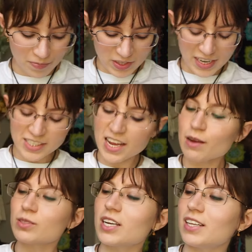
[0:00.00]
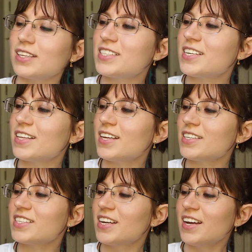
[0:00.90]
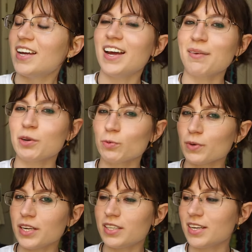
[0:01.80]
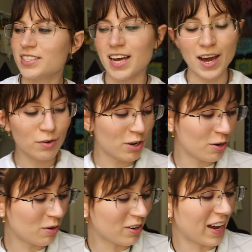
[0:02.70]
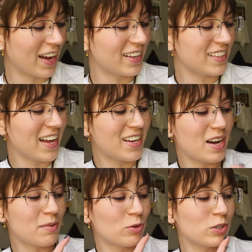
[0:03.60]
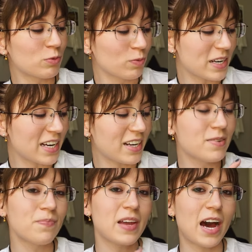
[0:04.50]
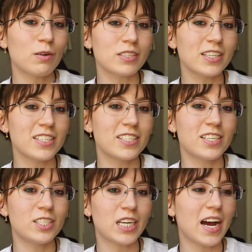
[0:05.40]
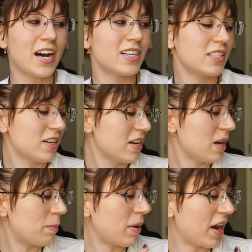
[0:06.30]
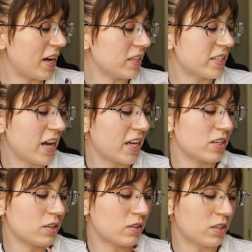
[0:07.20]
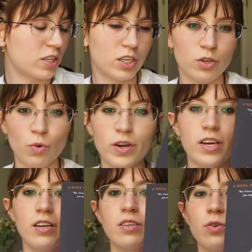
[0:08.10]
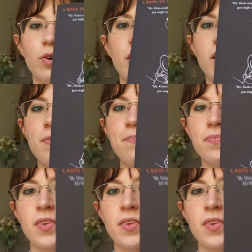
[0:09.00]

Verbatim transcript: did I say I was going to listen to this? I'm going to read this. I don't know. Okay, then I'm going to read How to Listen to Jazz by Ted Goya. Goya.